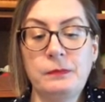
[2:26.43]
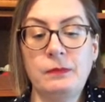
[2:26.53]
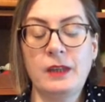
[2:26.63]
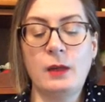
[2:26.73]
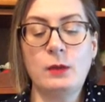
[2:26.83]

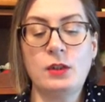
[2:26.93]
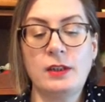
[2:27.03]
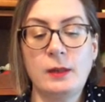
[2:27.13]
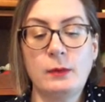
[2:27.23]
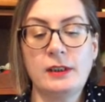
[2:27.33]
I was not
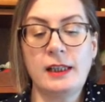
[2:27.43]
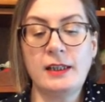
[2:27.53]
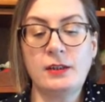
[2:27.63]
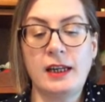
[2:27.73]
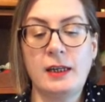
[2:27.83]
able to light
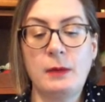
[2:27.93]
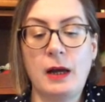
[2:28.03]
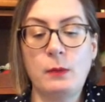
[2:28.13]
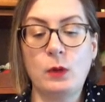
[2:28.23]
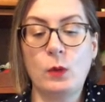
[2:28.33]
on any map
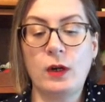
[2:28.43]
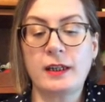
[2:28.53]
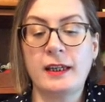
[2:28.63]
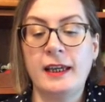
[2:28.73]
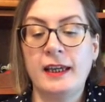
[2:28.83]
or work
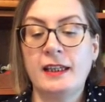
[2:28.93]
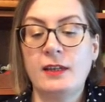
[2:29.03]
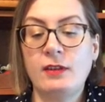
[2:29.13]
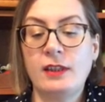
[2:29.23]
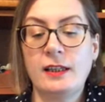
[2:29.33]

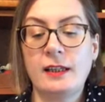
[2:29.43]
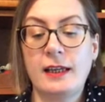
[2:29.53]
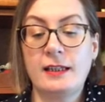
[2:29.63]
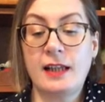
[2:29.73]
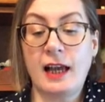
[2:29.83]
giving the
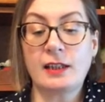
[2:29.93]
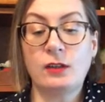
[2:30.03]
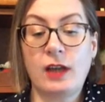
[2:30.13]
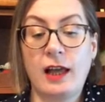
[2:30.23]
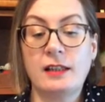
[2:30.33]
exact
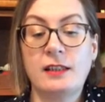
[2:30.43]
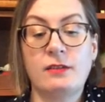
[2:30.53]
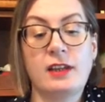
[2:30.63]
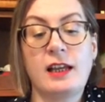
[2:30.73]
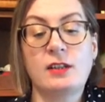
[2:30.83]
locality of the
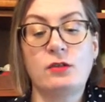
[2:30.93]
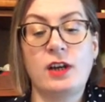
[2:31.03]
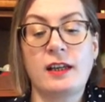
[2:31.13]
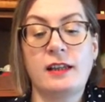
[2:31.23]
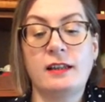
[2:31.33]
Castle
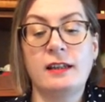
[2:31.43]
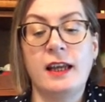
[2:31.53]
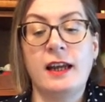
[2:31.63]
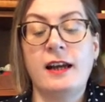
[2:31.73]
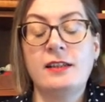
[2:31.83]
Dracula,
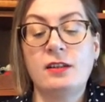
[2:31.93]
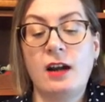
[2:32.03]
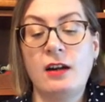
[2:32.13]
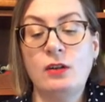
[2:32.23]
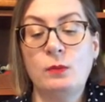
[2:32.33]
as there
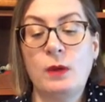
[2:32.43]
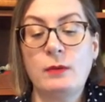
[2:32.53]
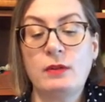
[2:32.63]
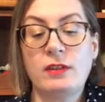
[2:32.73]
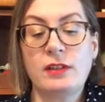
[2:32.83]
are no maps
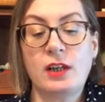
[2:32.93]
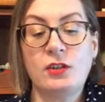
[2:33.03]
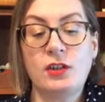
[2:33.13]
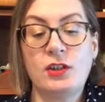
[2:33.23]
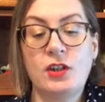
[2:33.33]
of this
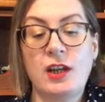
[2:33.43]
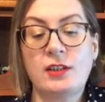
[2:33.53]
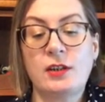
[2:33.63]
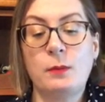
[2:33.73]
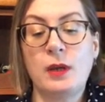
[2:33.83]
country as yet to
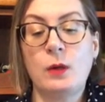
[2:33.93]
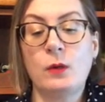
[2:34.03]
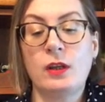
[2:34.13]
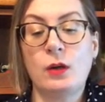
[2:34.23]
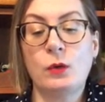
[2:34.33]
compare with
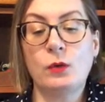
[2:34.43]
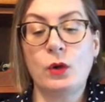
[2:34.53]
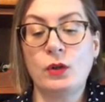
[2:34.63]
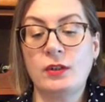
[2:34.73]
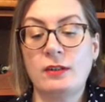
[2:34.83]
our own
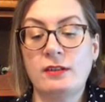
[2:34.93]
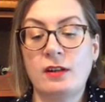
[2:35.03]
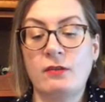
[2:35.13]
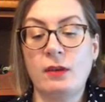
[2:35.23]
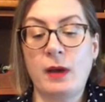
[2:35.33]
Ordnance
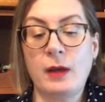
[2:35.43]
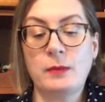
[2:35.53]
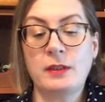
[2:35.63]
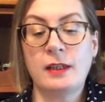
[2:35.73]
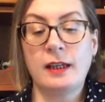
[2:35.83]
Survey
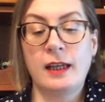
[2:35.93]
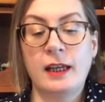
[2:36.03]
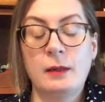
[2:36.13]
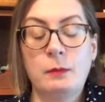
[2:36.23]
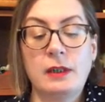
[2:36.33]
maps.
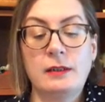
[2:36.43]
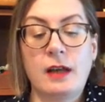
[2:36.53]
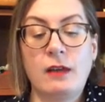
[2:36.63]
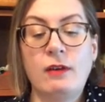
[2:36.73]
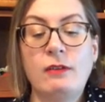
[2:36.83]
But I
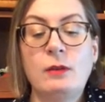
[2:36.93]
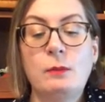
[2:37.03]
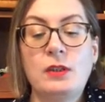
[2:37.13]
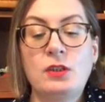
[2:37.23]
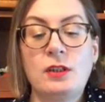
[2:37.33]
found that
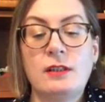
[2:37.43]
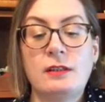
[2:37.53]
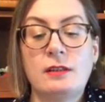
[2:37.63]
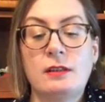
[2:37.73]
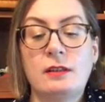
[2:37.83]
Bistritz,
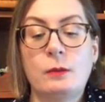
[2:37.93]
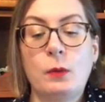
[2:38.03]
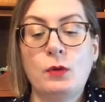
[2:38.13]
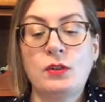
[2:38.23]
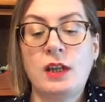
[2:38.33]
the
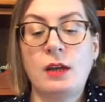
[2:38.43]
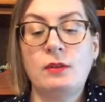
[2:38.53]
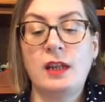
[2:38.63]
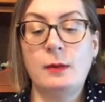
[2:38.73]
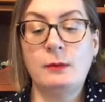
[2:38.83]
post town
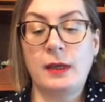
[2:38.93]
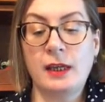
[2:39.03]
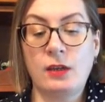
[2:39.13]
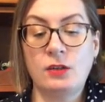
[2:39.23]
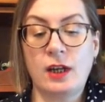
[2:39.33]
named by
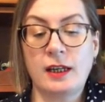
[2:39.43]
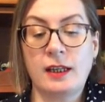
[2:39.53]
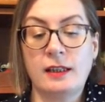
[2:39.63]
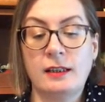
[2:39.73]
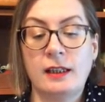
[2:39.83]
Count
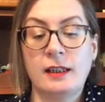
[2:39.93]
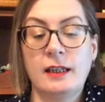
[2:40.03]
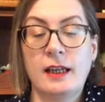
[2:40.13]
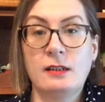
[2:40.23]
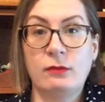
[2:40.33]
Dracula,
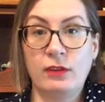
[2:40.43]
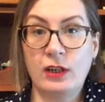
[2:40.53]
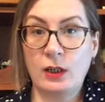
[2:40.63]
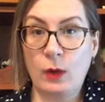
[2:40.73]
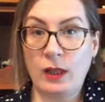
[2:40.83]
is a
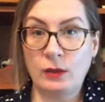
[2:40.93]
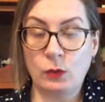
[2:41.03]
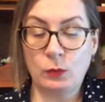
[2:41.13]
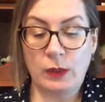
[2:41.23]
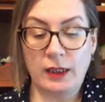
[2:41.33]
fairly
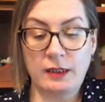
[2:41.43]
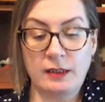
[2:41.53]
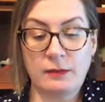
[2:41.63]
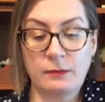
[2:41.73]
well-known place.